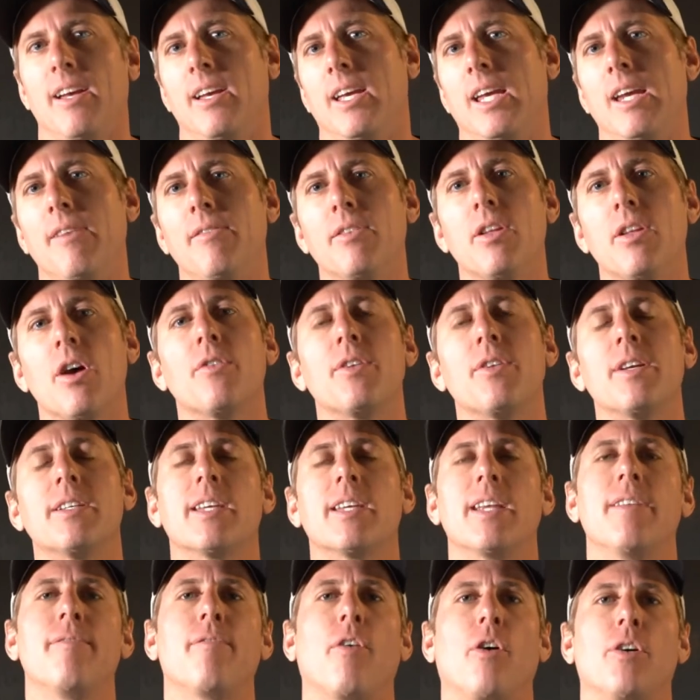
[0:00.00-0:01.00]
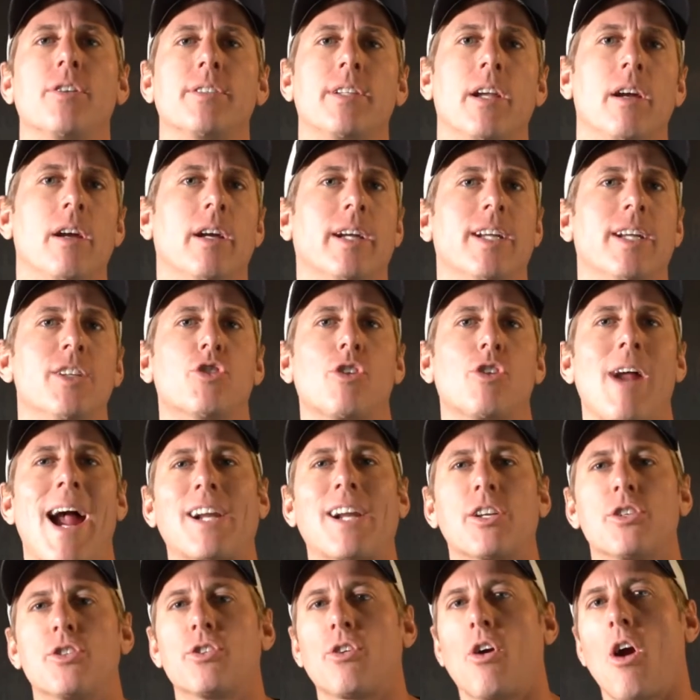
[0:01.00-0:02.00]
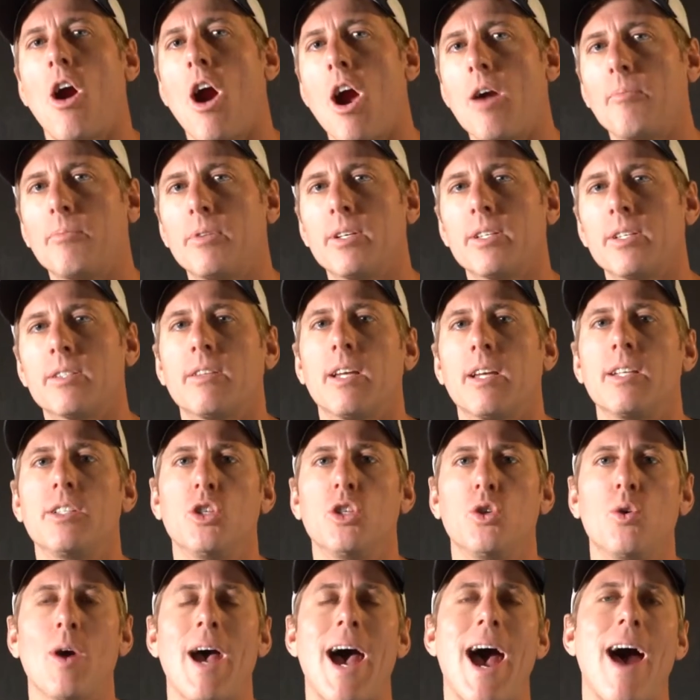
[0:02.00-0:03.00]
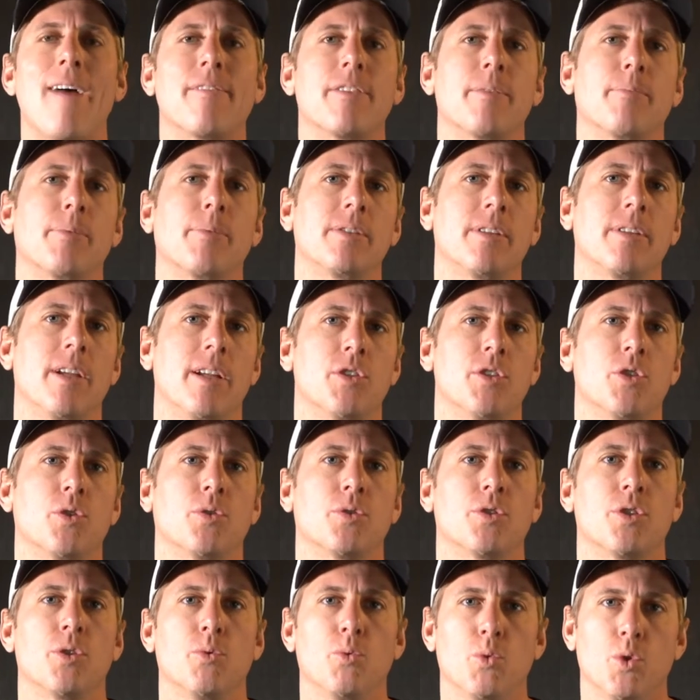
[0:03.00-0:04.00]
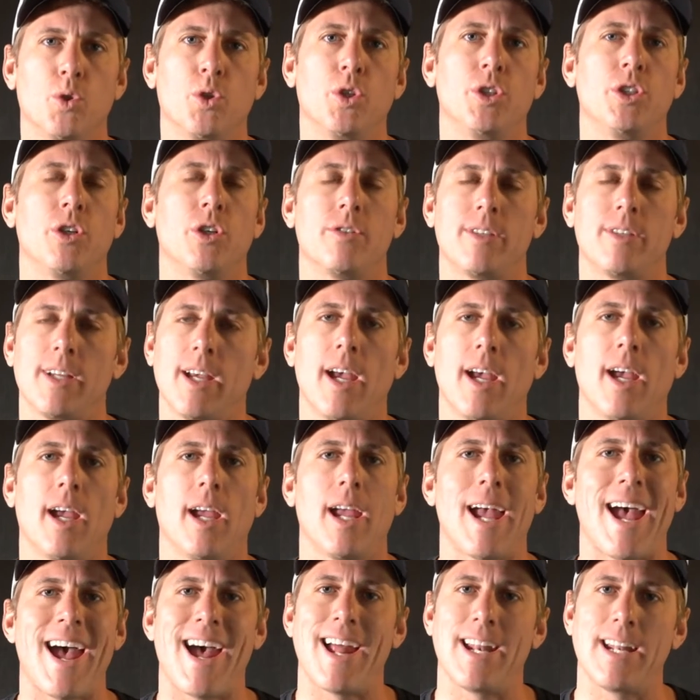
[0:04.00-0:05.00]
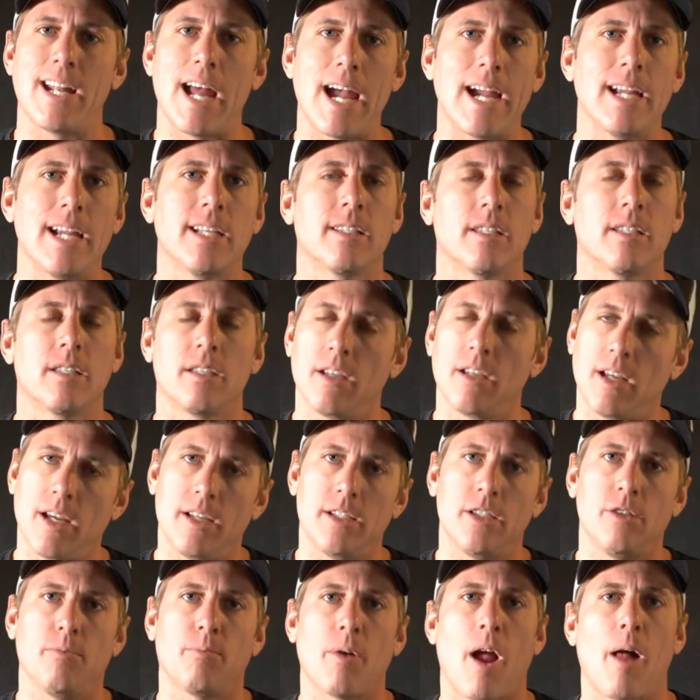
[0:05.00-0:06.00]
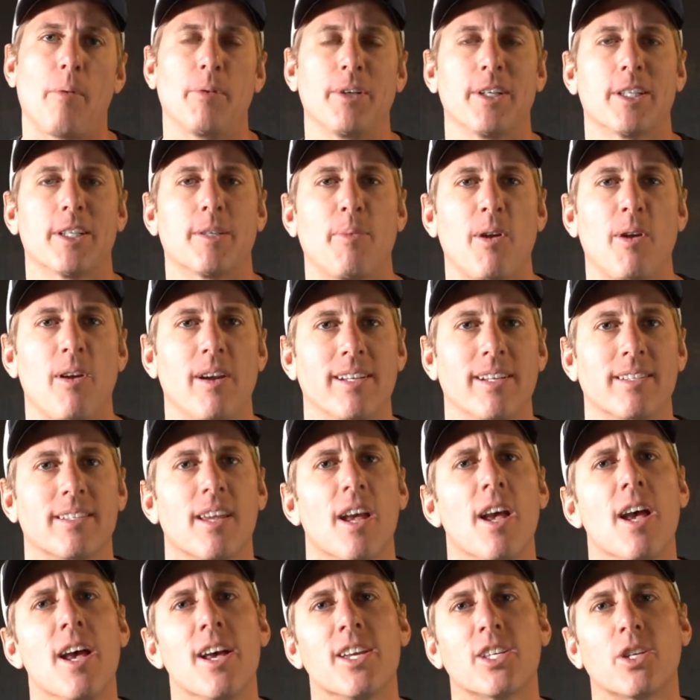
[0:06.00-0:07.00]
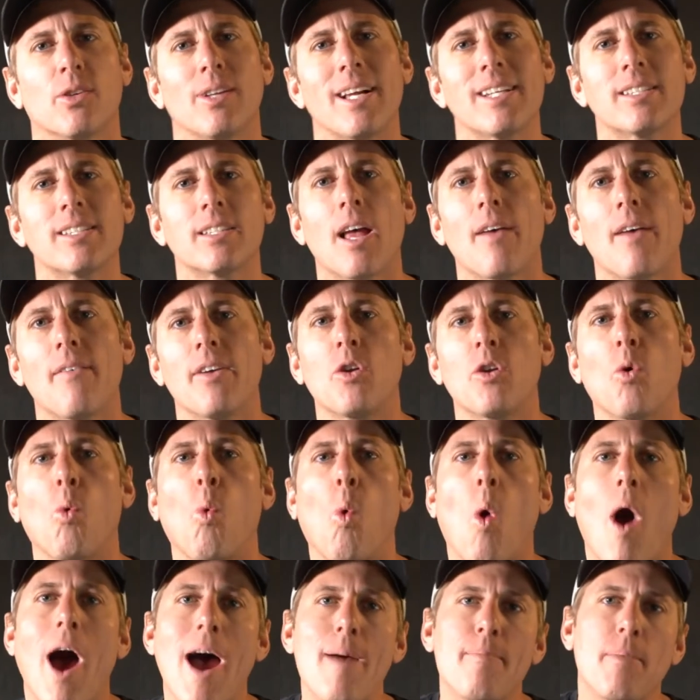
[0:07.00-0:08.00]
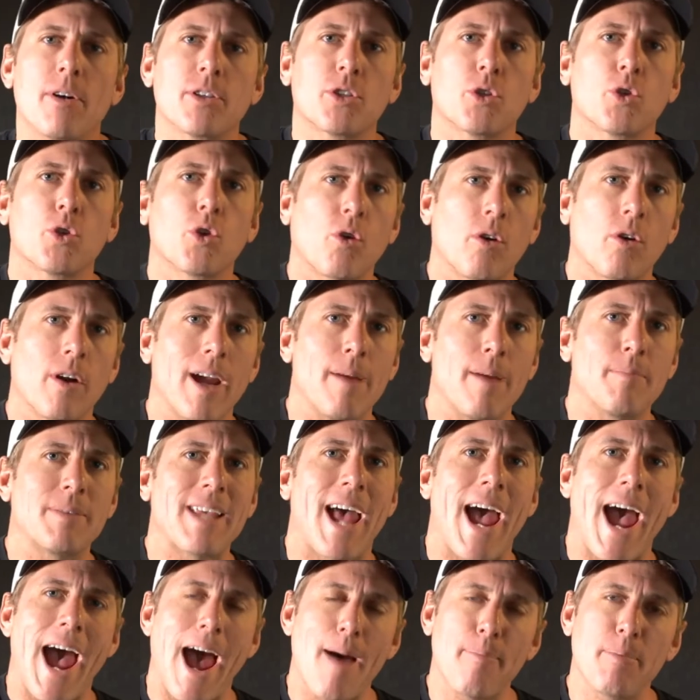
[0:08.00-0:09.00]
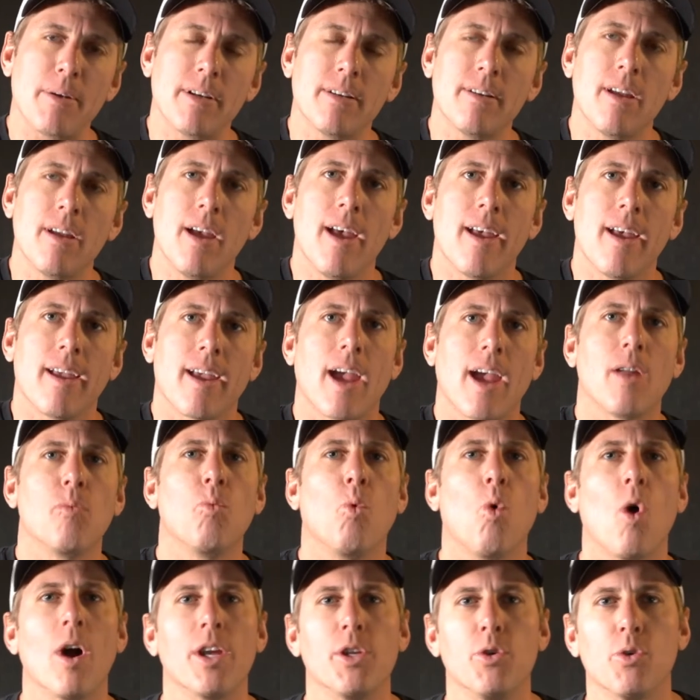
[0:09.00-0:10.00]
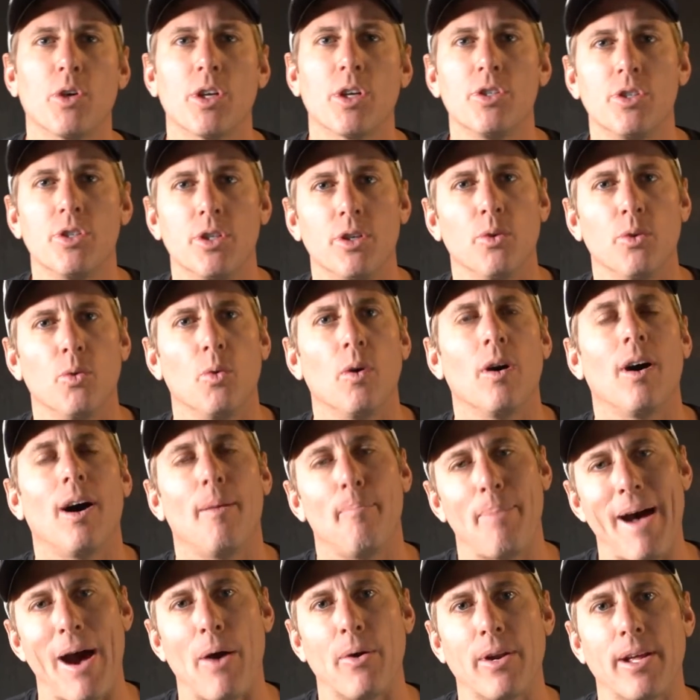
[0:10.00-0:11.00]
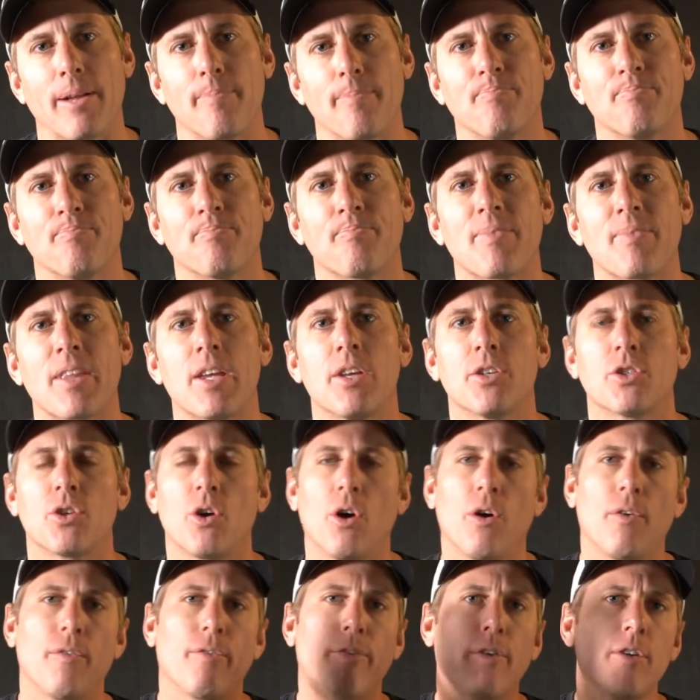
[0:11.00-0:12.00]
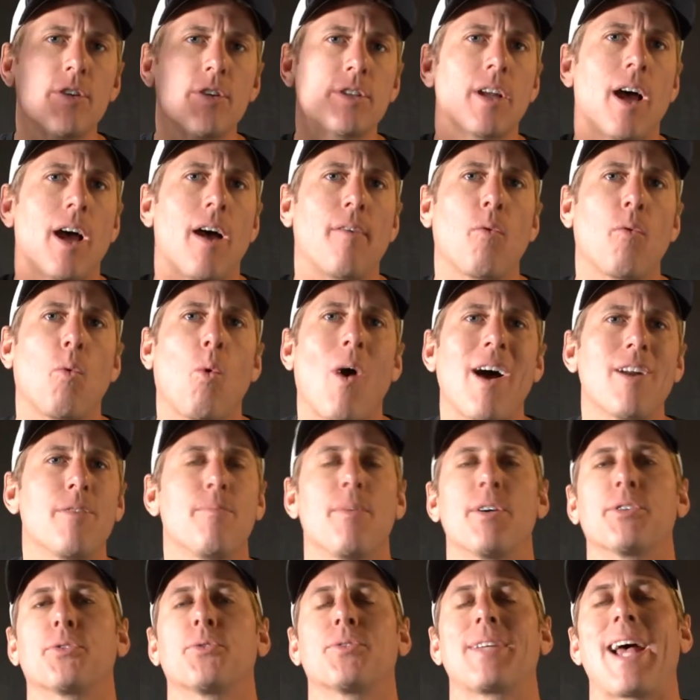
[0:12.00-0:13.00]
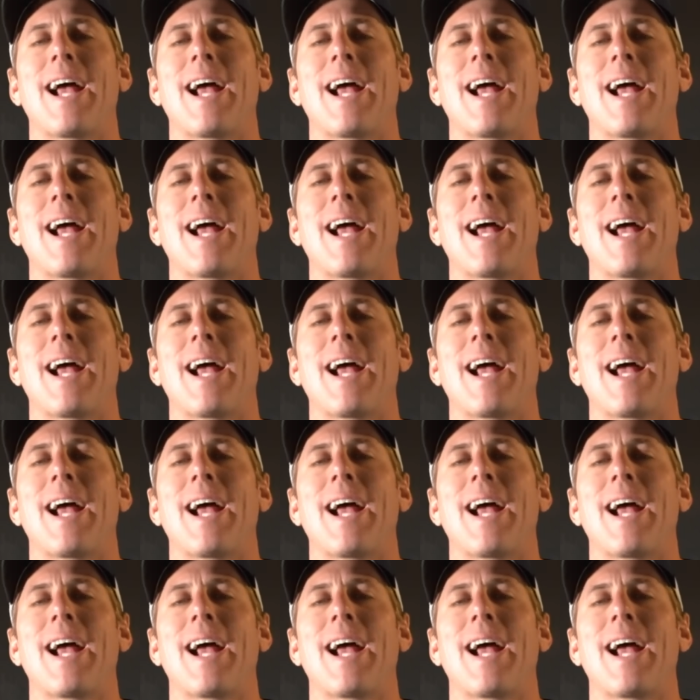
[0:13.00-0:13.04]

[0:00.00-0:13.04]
Even though these involuntary contractions are harmless, they do have the potential to ruin your day and nights, as you probably experience. So let's dive into why muscle cramps happen and what you can do about it. So first off, why do muscles